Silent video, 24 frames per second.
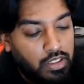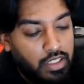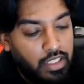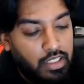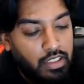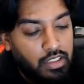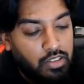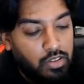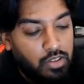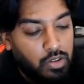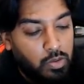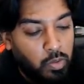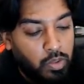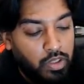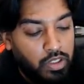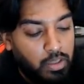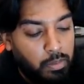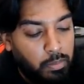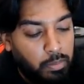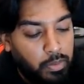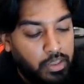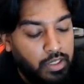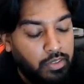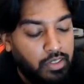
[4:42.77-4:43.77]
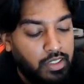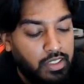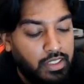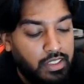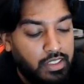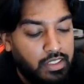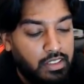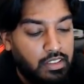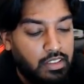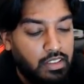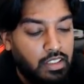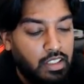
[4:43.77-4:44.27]
And this was when the
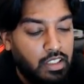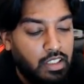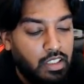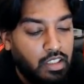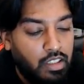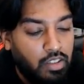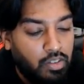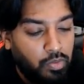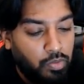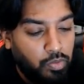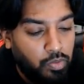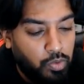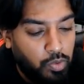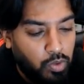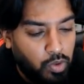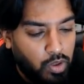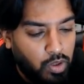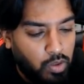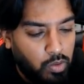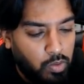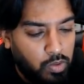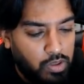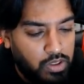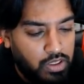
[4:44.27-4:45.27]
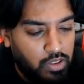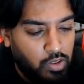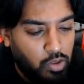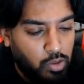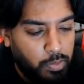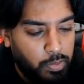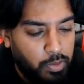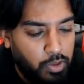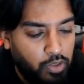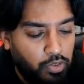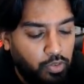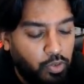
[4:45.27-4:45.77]
pre-release for, was this
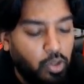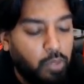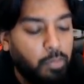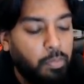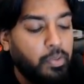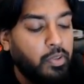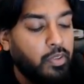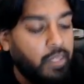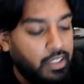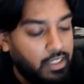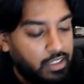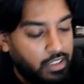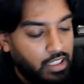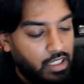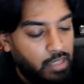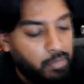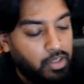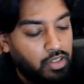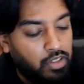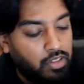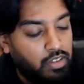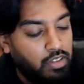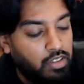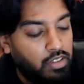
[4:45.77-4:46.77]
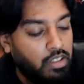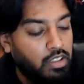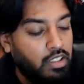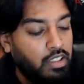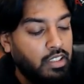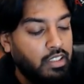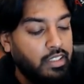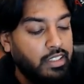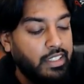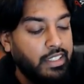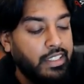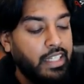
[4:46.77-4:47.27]
OP04 pre-release came out?
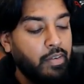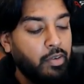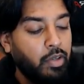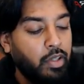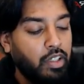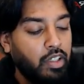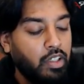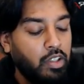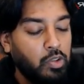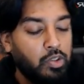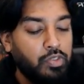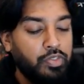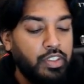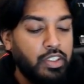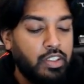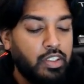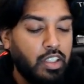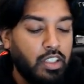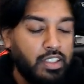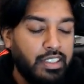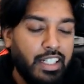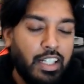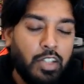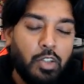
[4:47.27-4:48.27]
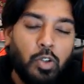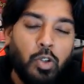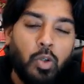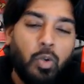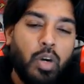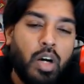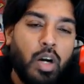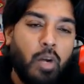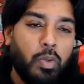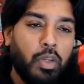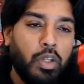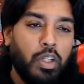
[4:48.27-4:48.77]
They gave out a Luffy card. You can't go
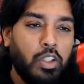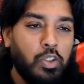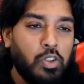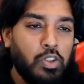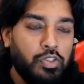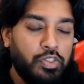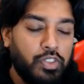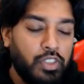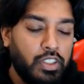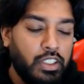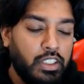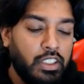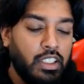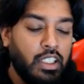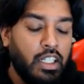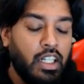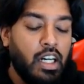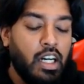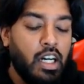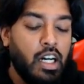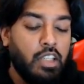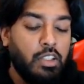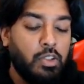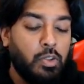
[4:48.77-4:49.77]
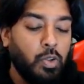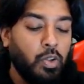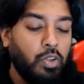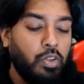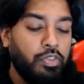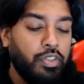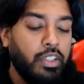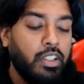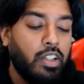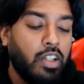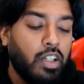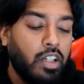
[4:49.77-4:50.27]
wrong with a Luffy, a
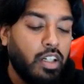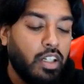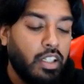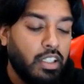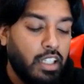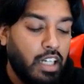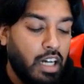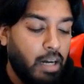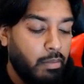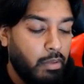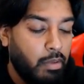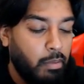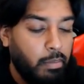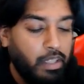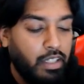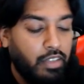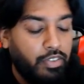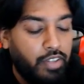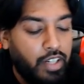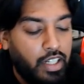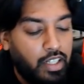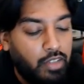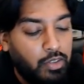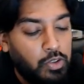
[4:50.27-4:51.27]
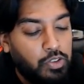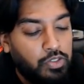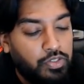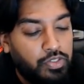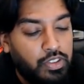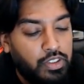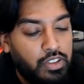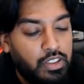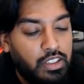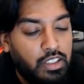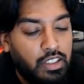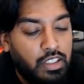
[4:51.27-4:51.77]
trophy card. I'm a big fan of
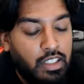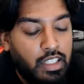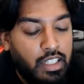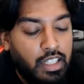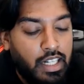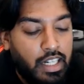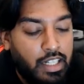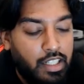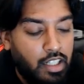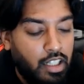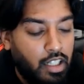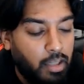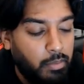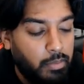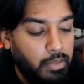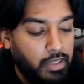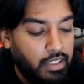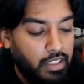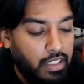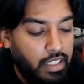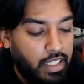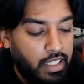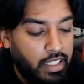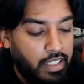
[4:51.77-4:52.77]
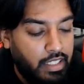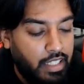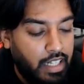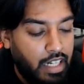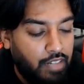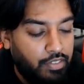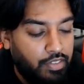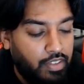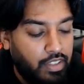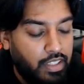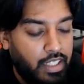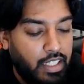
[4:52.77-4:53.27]
Luffy and Nami. And then
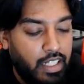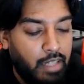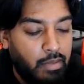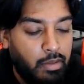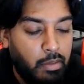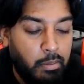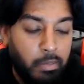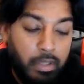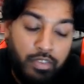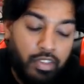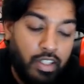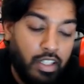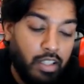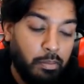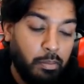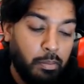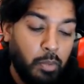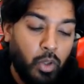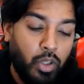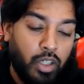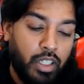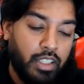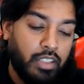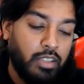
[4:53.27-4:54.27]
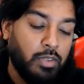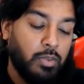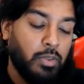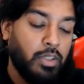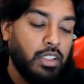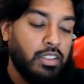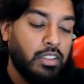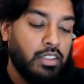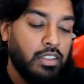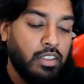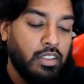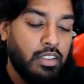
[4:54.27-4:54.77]
after that, I'm a big fan of Boa as
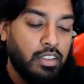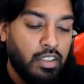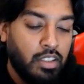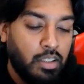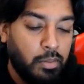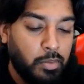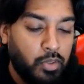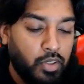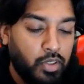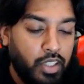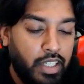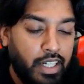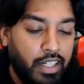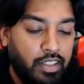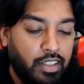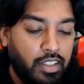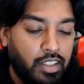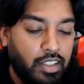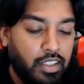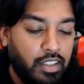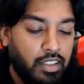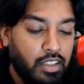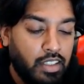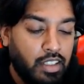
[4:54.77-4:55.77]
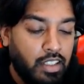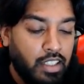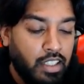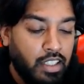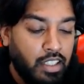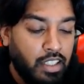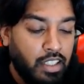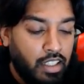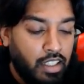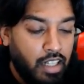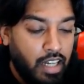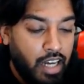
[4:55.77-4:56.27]
well. Boa Hancock.
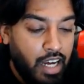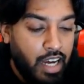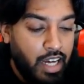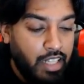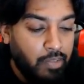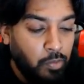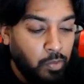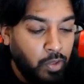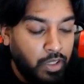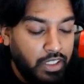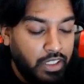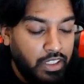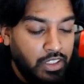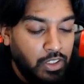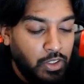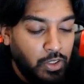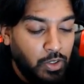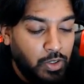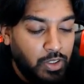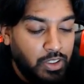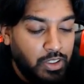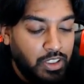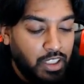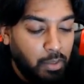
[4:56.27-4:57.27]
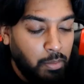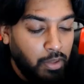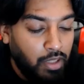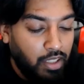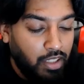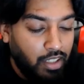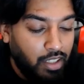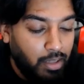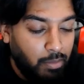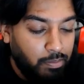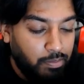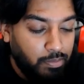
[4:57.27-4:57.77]
And what do you know?
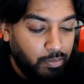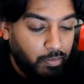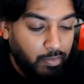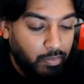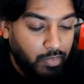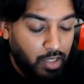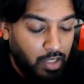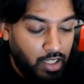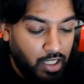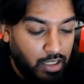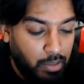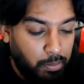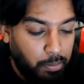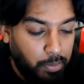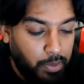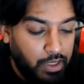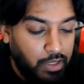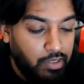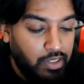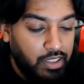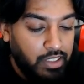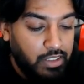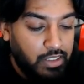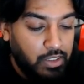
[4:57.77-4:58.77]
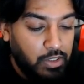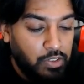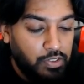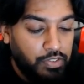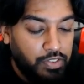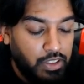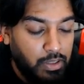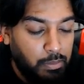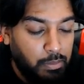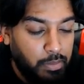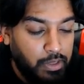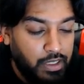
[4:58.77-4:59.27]
Double up on the pre-release
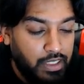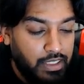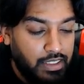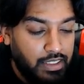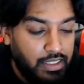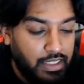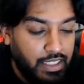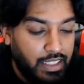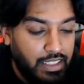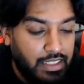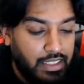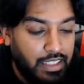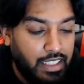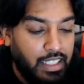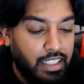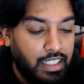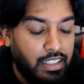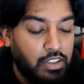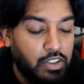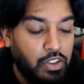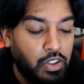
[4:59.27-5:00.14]
Luffy PSA 10.